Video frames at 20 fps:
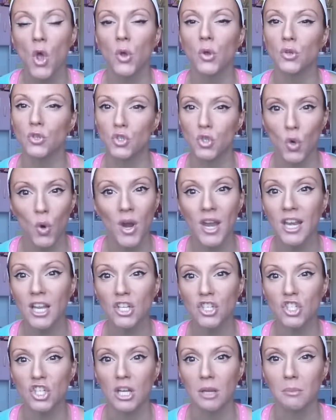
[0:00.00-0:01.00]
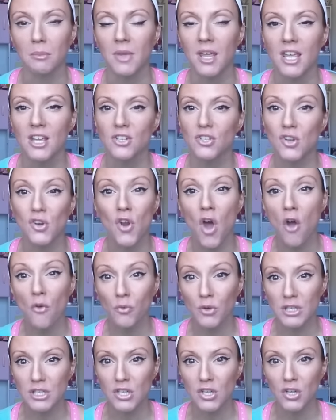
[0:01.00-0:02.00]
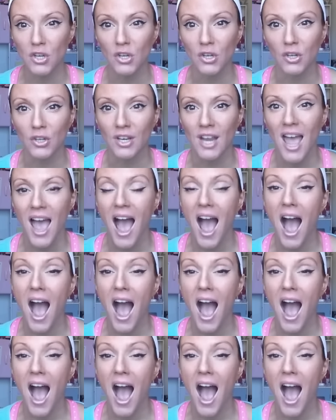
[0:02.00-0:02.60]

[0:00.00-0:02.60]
who join a gym do not return